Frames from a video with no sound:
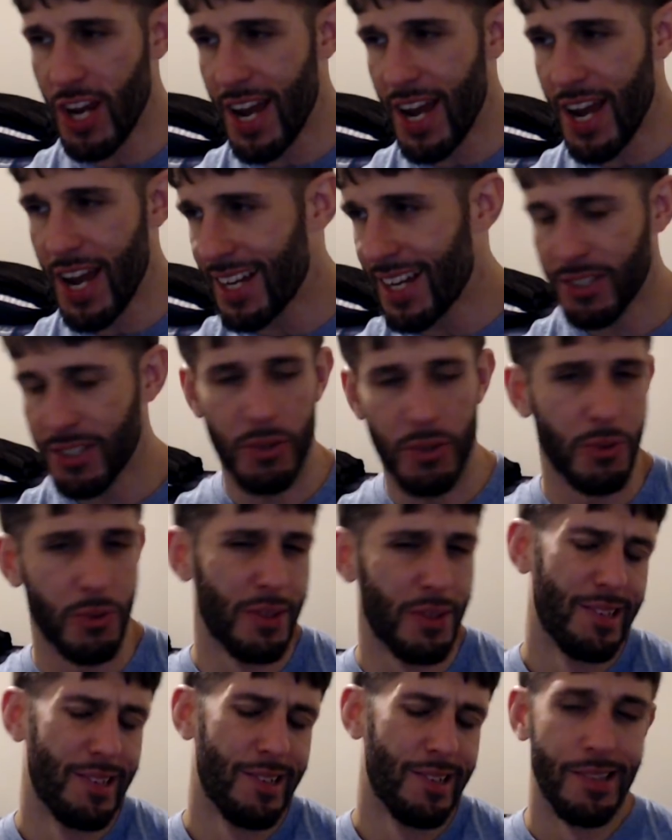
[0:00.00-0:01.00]
So
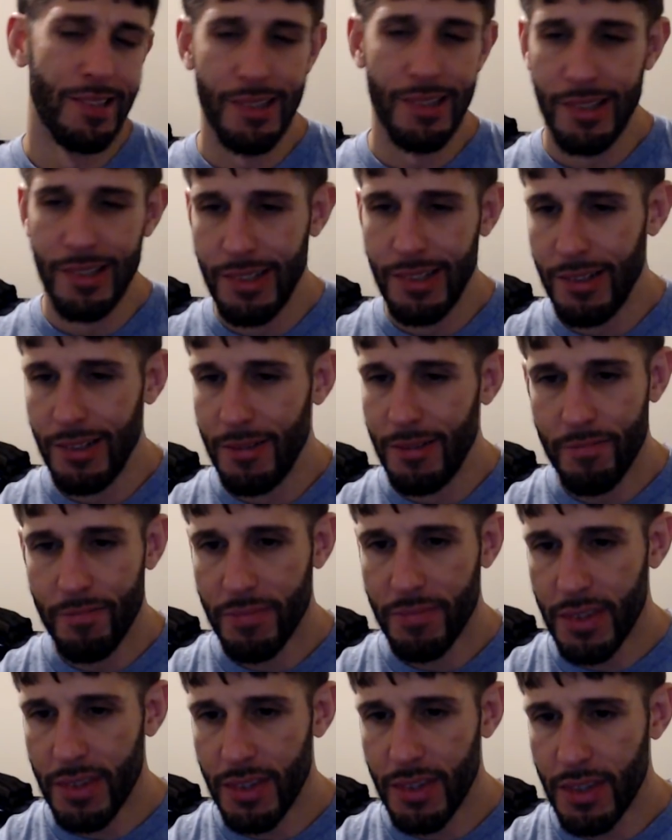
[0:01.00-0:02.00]

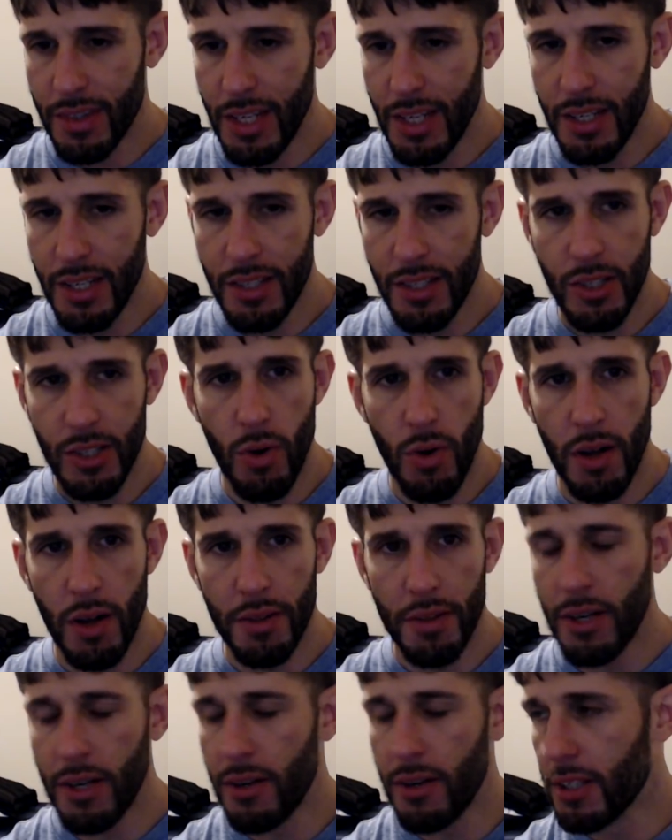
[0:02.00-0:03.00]
they need to go out there
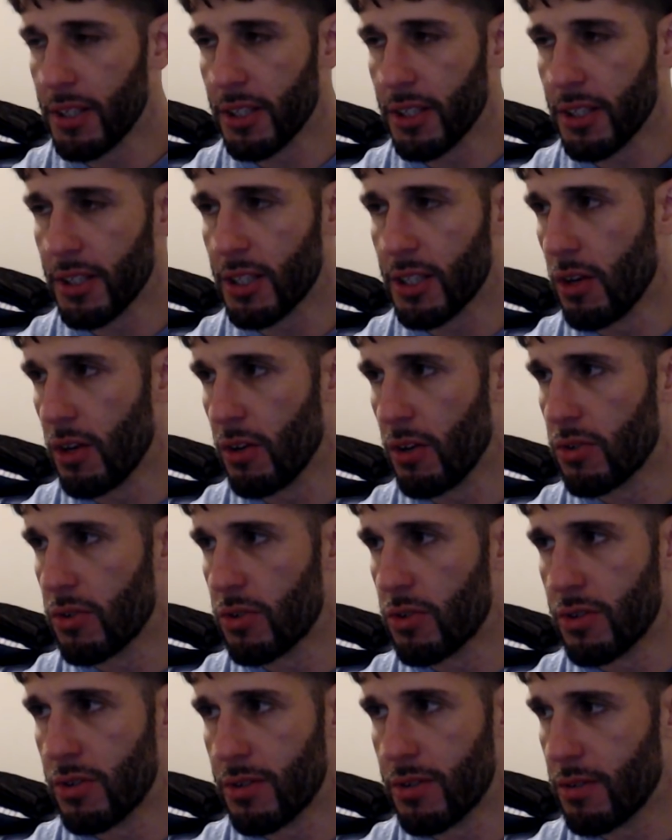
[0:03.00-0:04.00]
and get
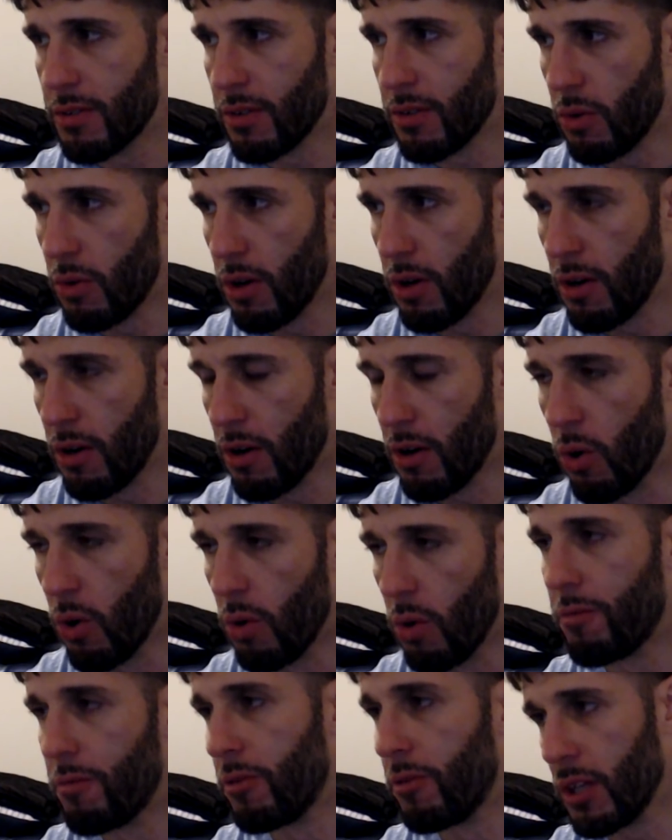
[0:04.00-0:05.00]
themselves
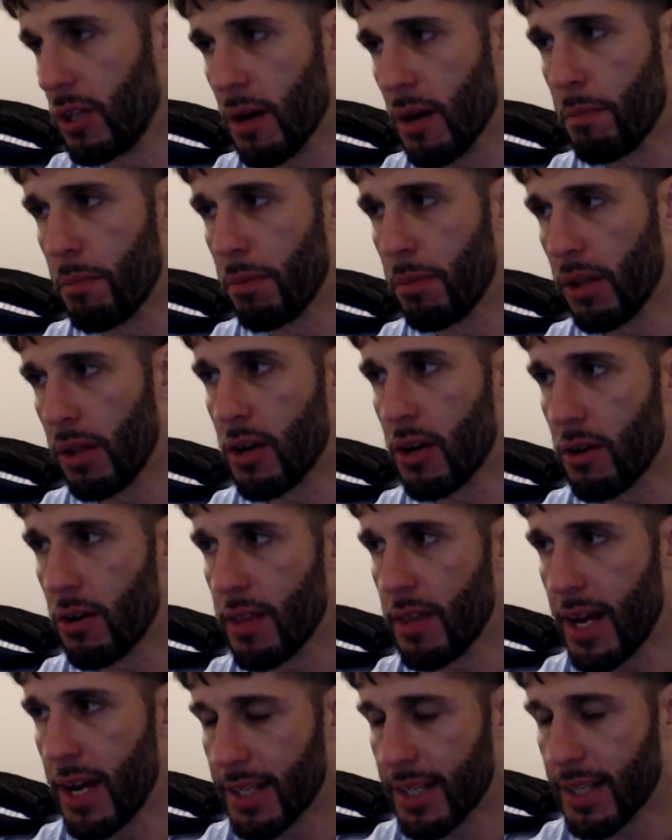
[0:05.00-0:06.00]
hopefully a player of
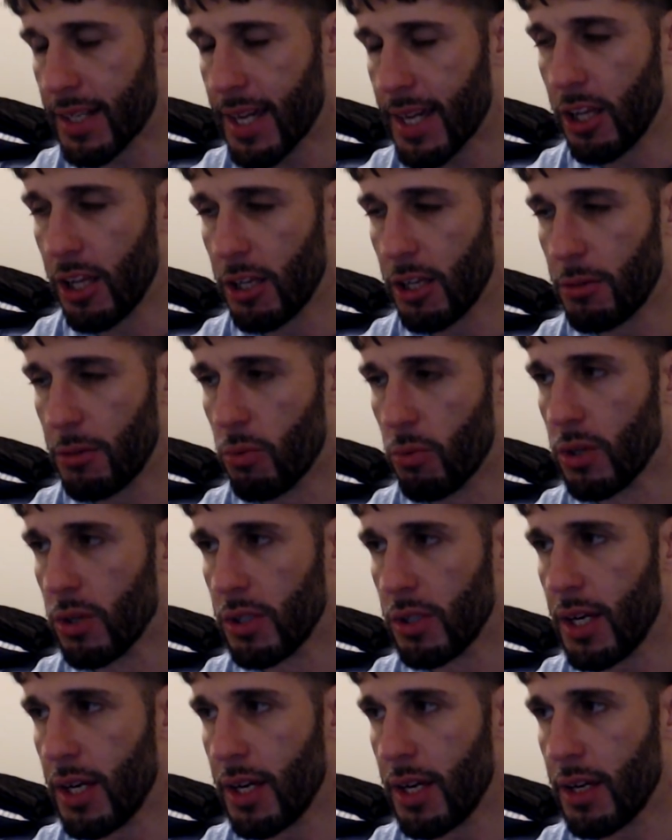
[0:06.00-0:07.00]
that caliber one
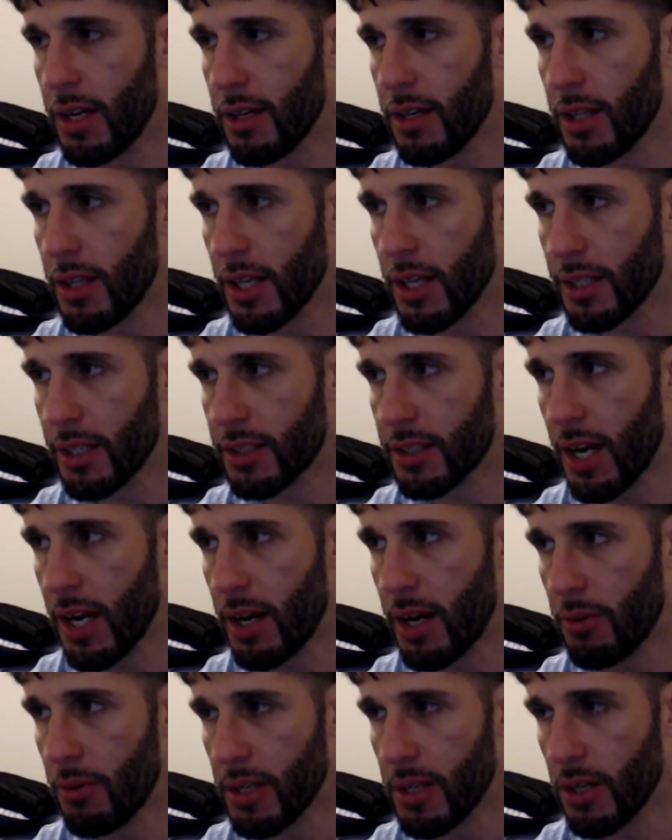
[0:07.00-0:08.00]
day, like a
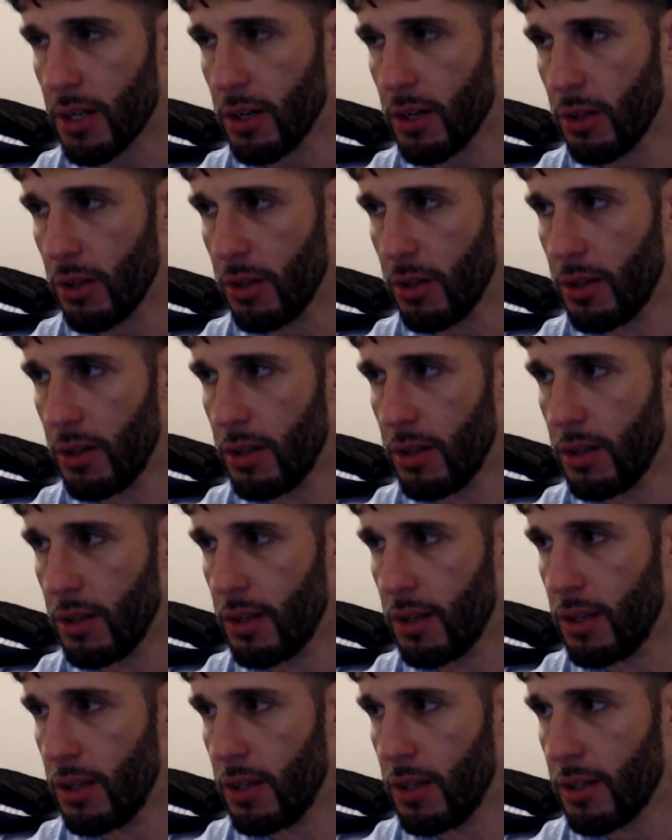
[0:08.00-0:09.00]
Tyreek Hill,
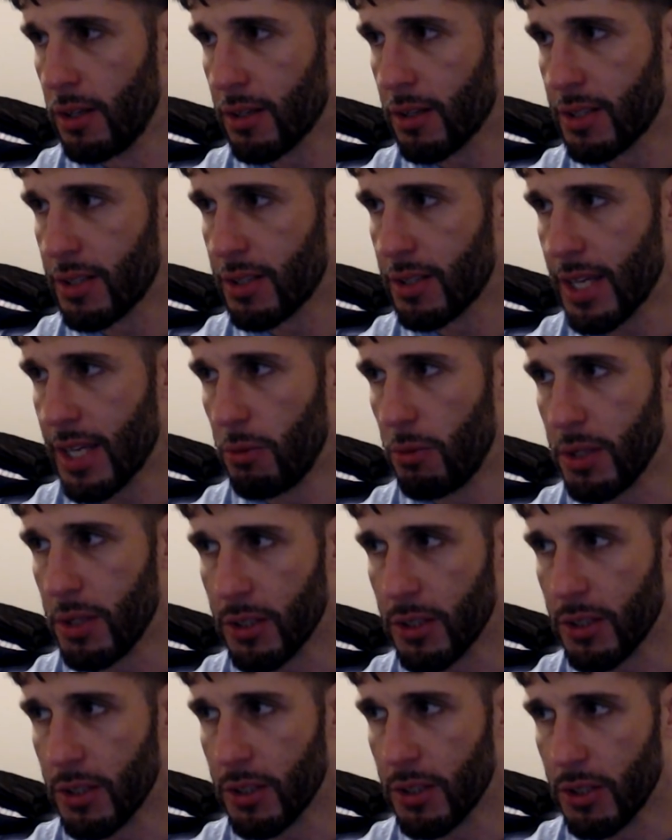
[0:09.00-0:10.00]
because that would be
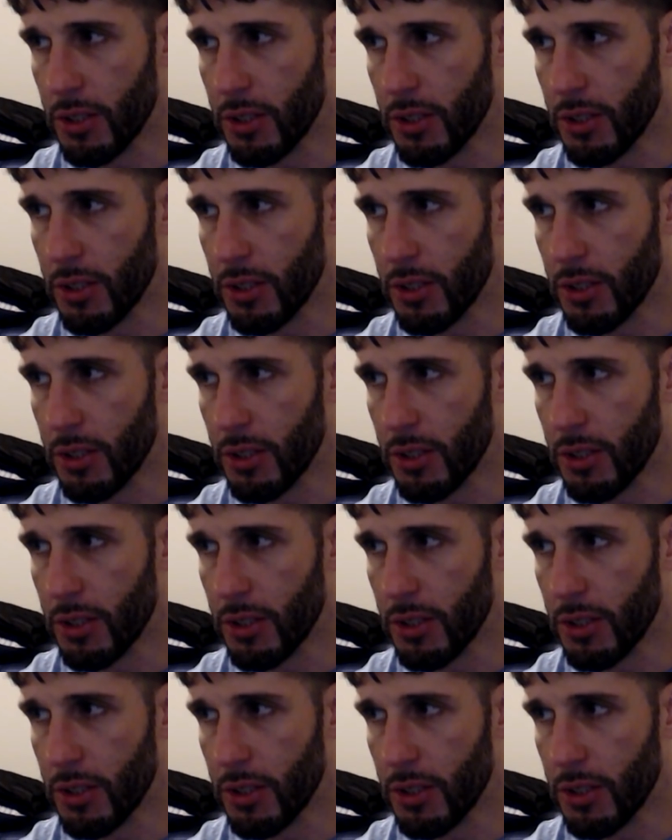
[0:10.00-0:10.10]
good.